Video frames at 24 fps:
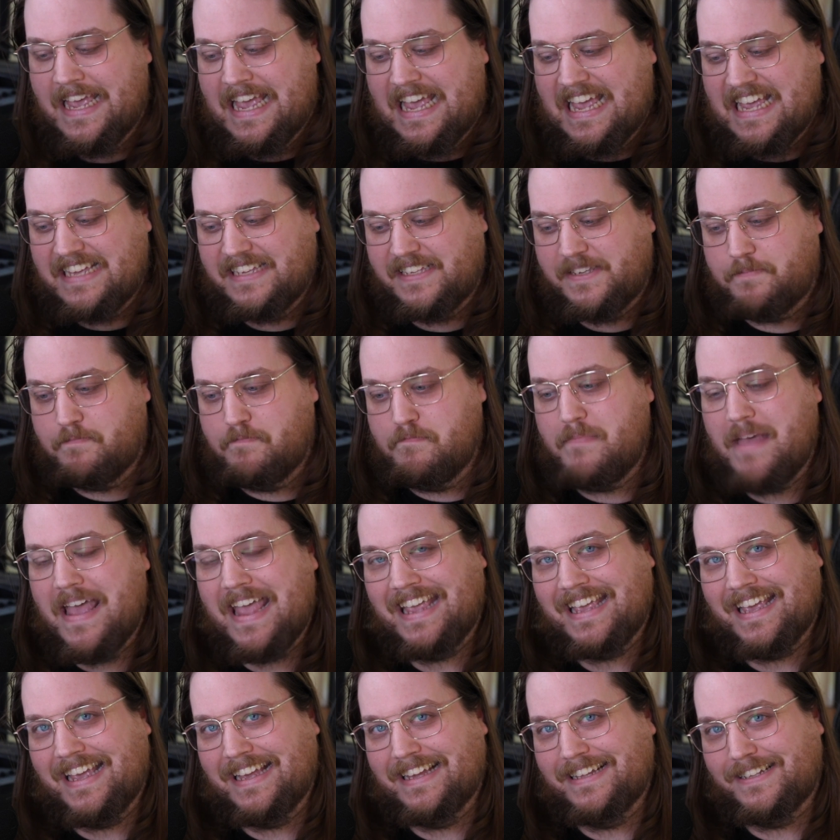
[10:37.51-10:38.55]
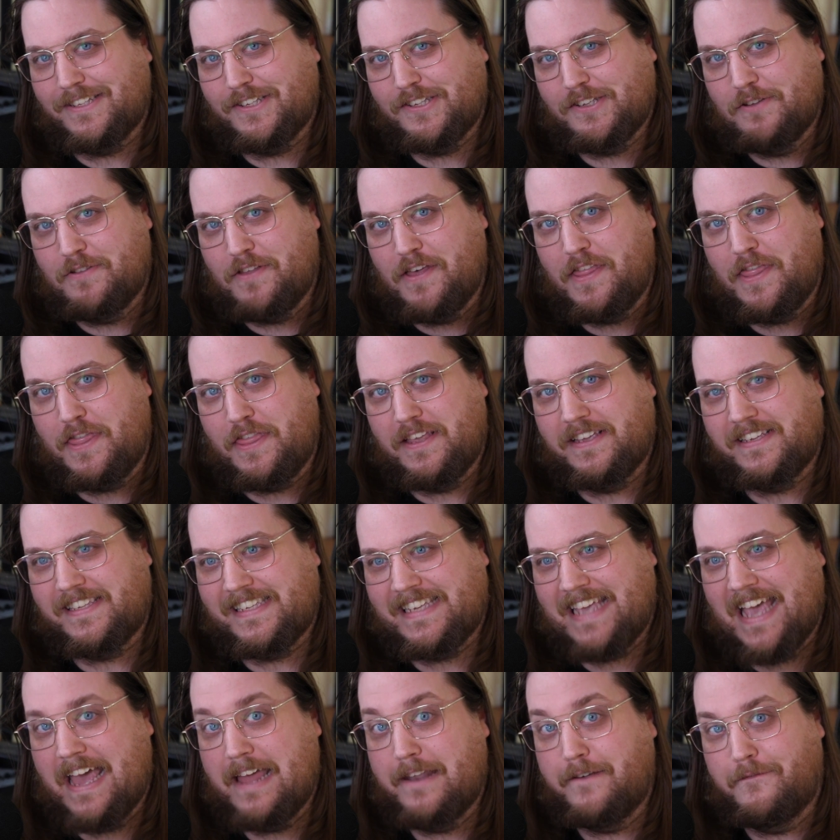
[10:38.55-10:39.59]
is making it so that this
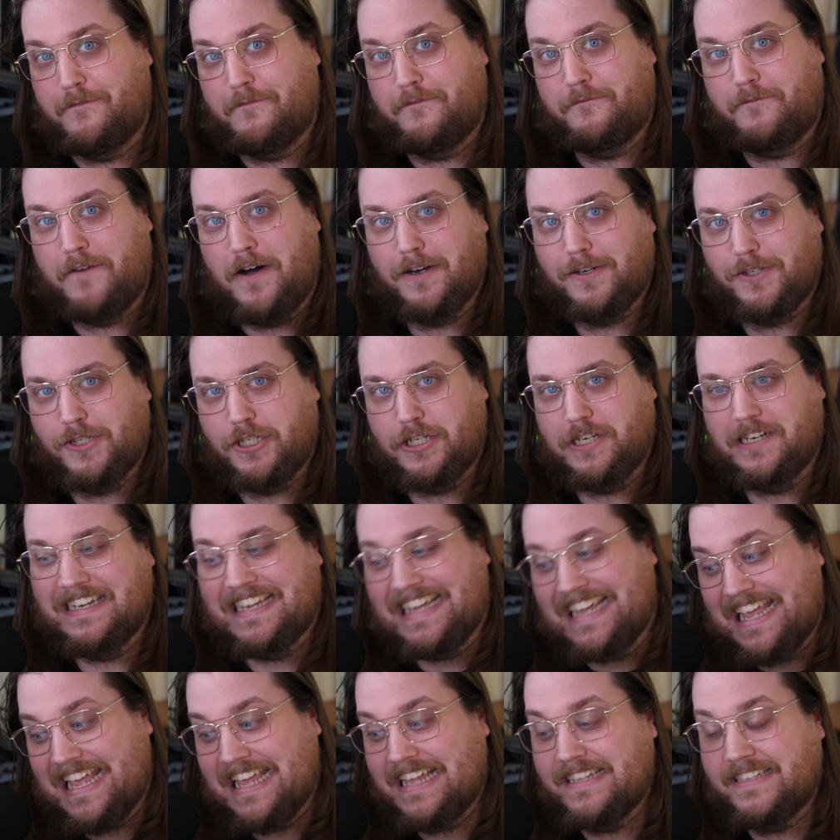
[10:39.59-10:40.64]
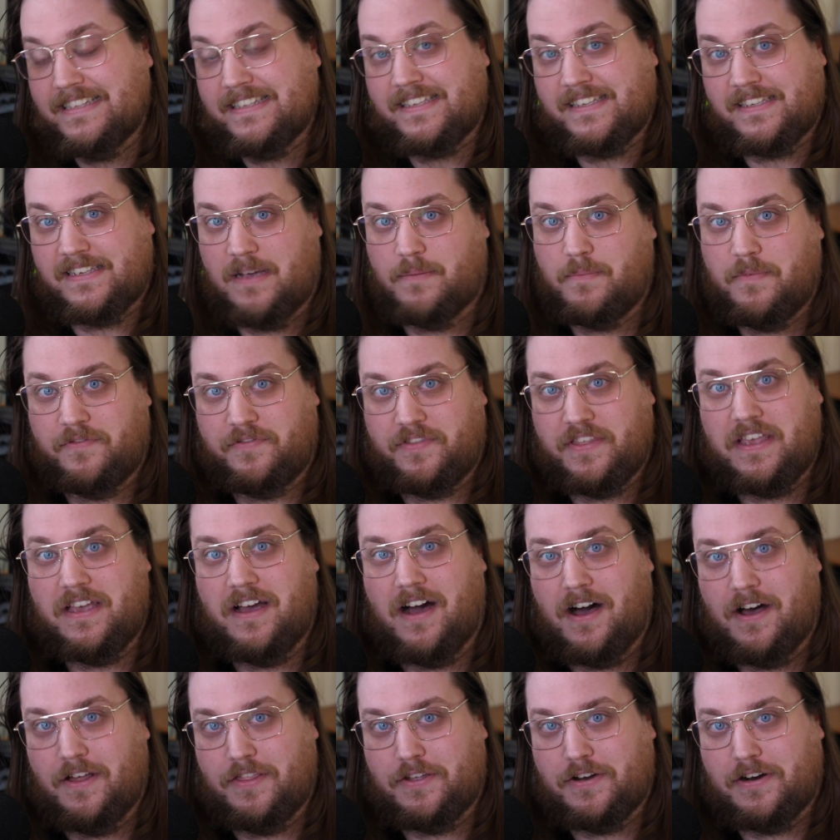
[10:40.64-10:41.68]
can function in some of the
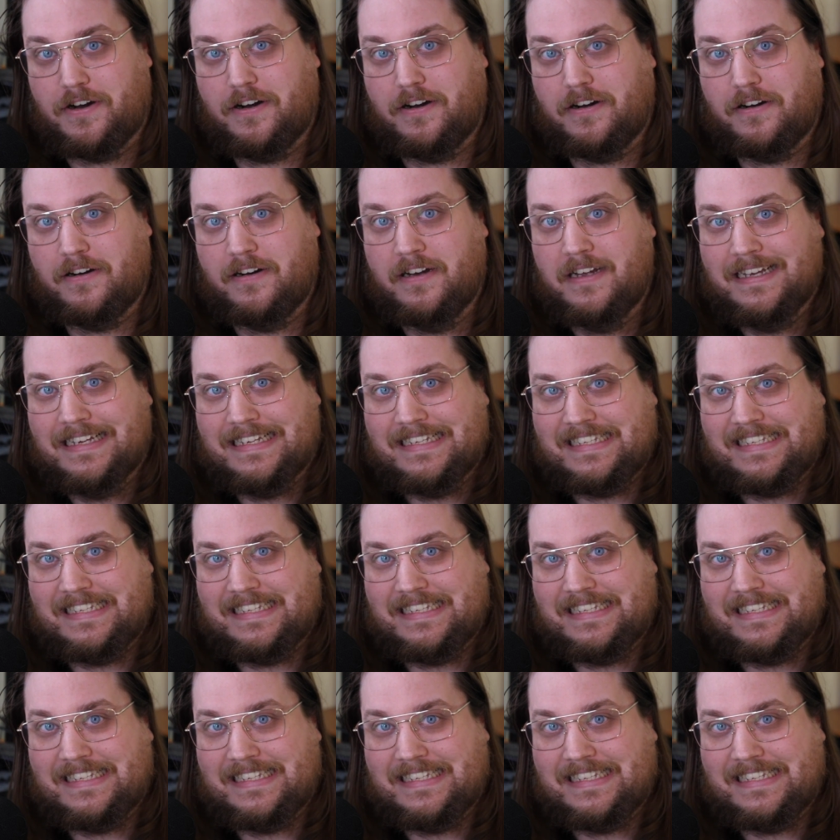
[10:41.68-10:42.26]
other